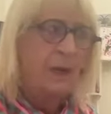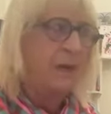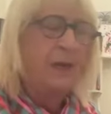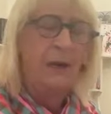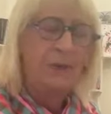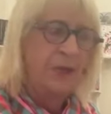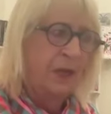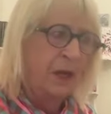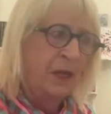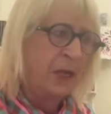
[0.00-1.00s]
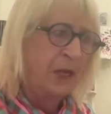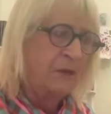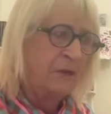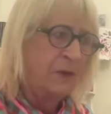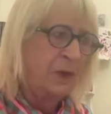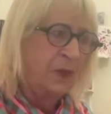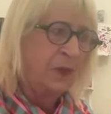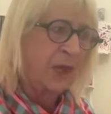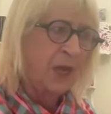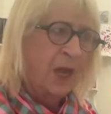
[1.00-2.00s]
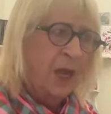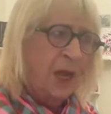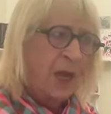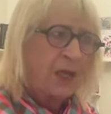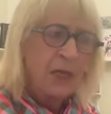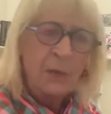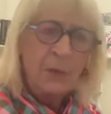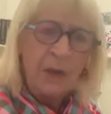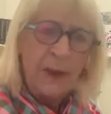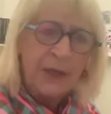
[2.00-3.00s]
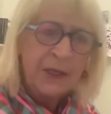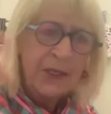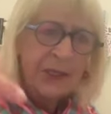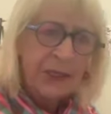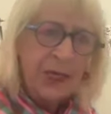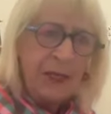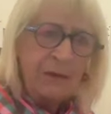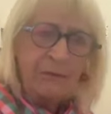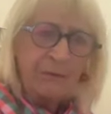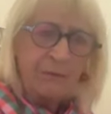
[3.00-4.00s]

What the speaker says: I think he was the only interview with it, and did it with about 16